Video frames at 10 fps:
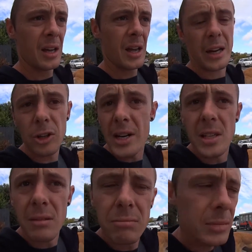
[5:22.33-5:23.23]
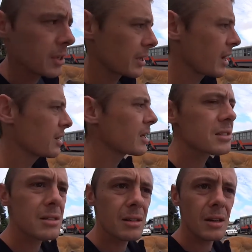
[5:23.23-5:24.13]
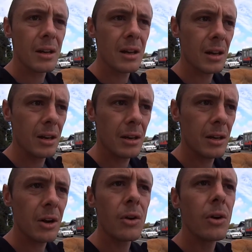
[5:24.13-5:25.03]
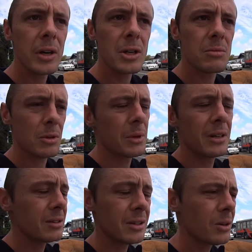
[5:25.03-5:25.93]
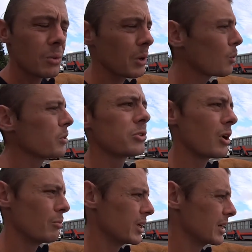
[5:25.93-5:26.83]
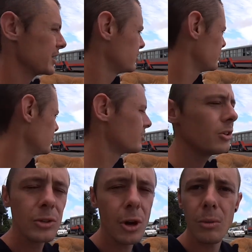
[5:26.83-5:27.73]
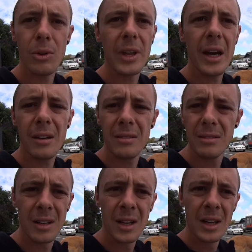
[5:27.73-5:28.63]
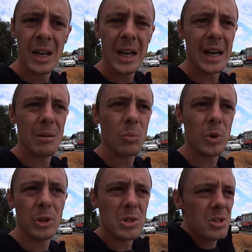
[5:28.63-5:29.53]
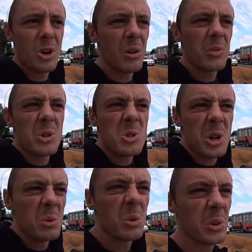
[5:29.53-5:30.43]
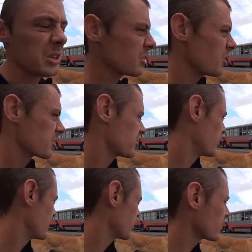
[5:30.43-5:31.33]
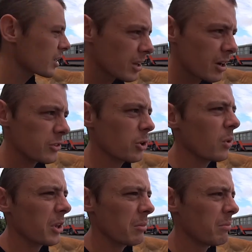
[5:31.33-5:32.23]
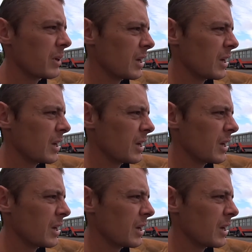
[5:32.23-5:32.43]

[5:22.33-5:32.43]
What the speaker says: act crazy. Okay, and that's, 9 times, all the time really, you don't want that when you're just going for a street walk with your dog. So everything that I do with them